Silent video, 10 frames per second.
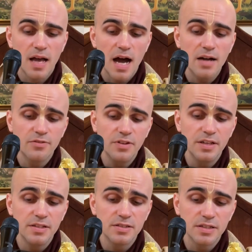Out of
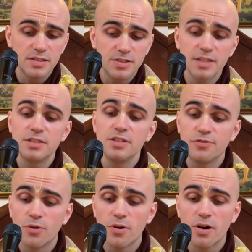these,
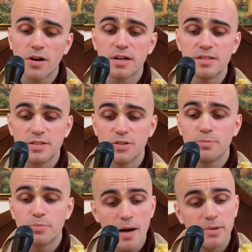64 are
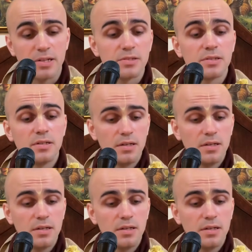considered prominent.